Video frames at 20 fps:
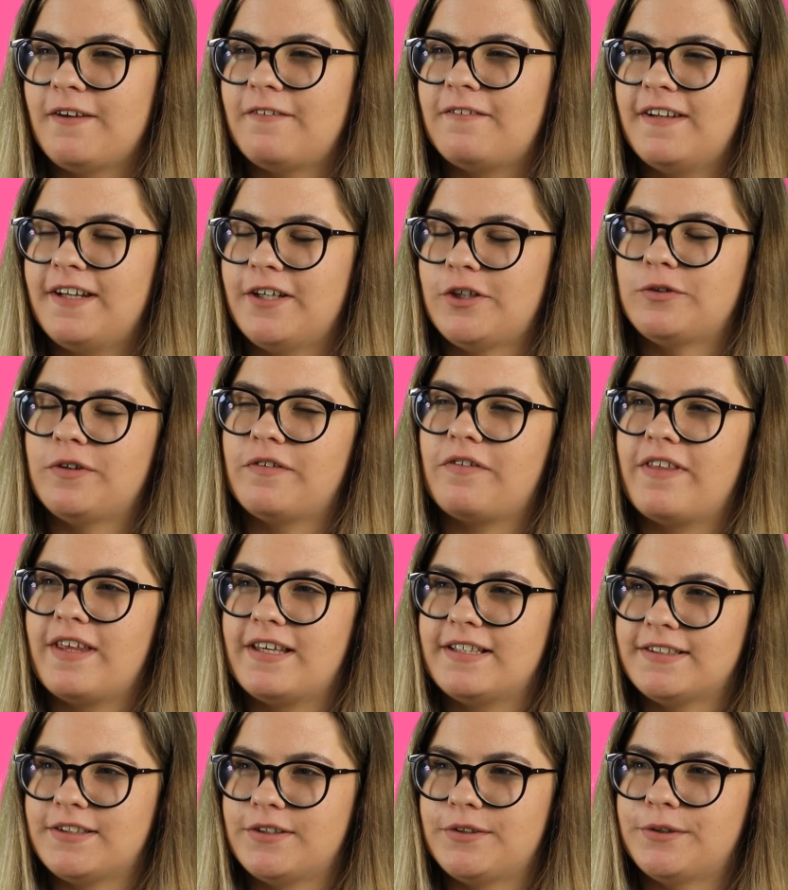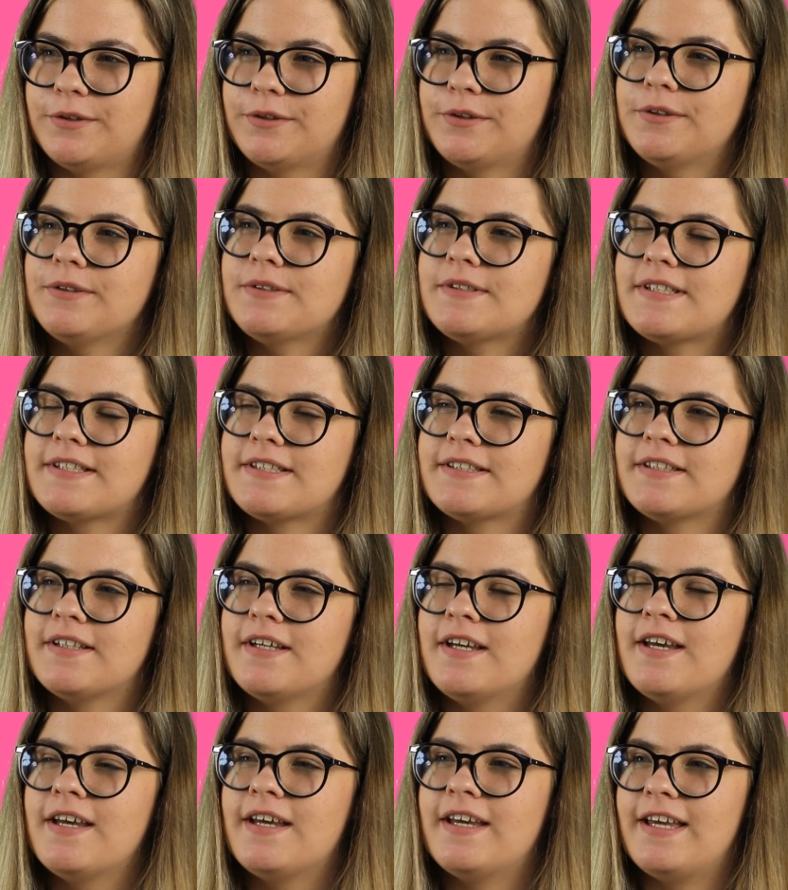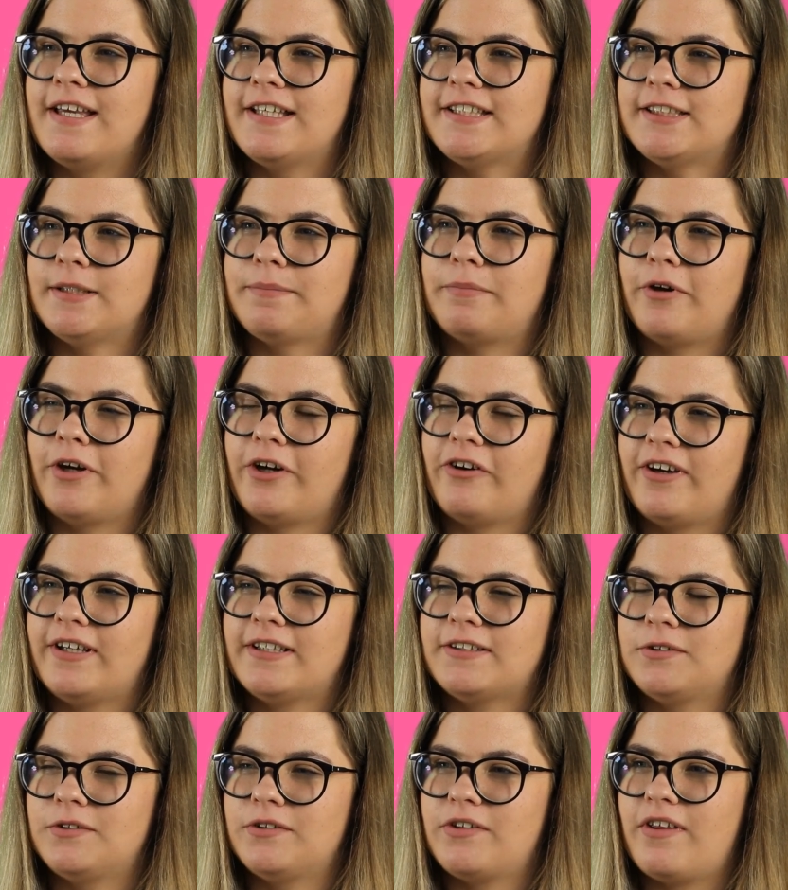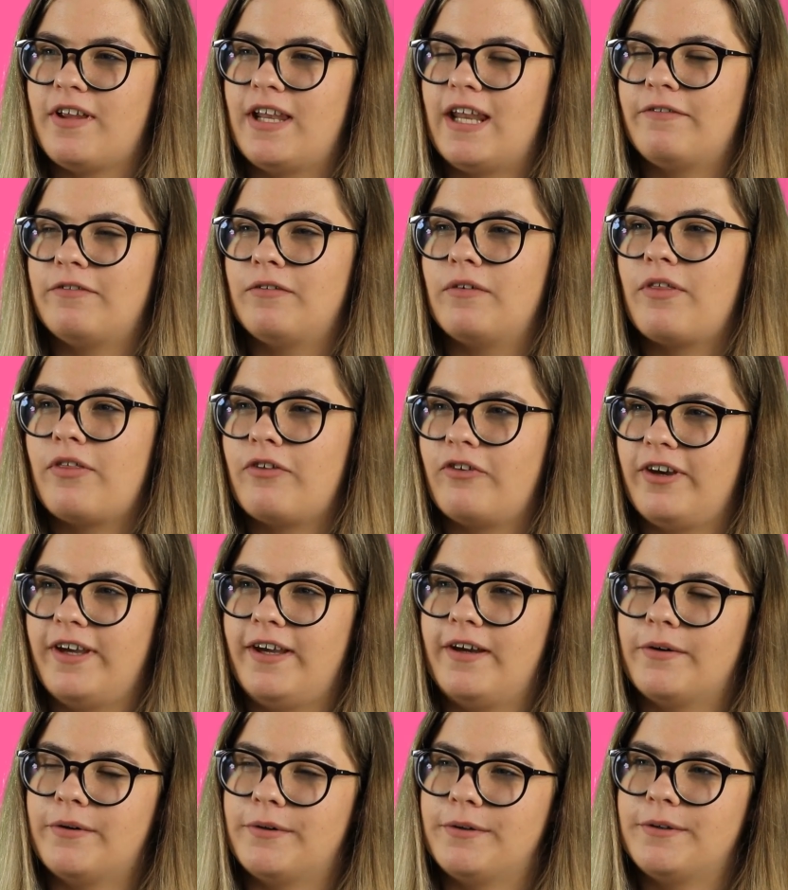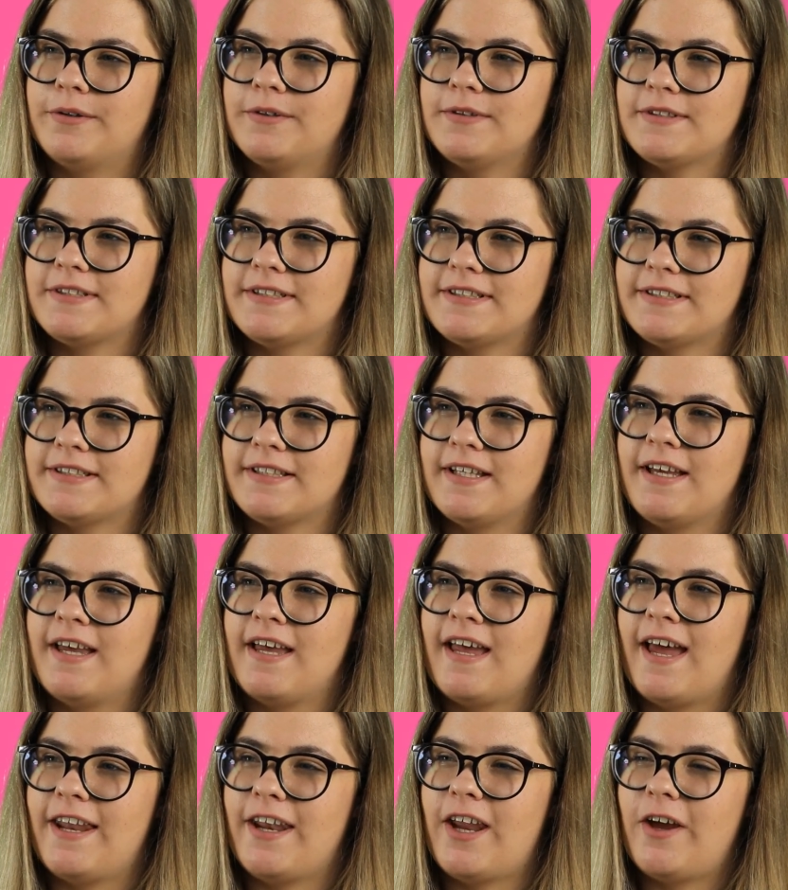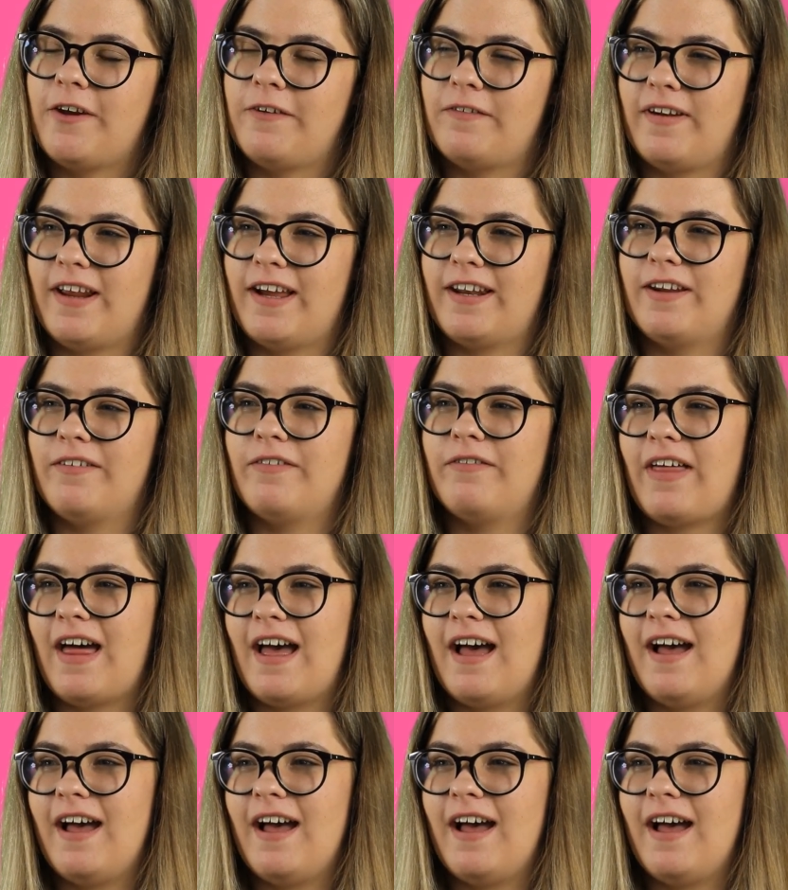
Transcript: when I finish with this course is to progress onto the Level 3 course, and hopefully at the end of